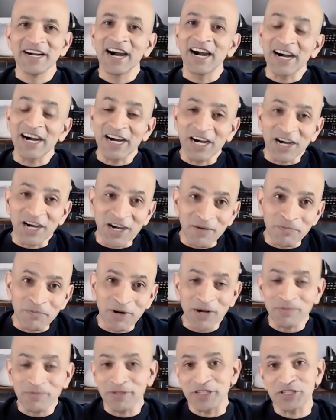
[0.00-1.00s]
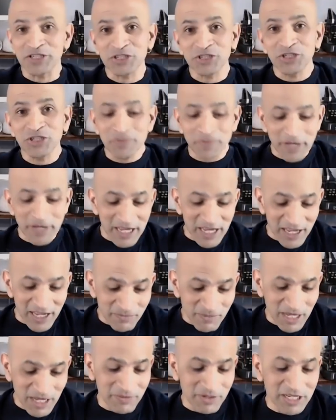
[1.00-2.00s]
probably
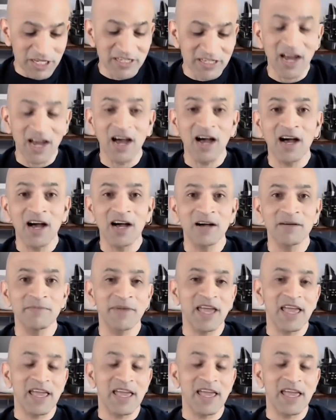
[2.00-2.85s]
stupid, maybe dumb.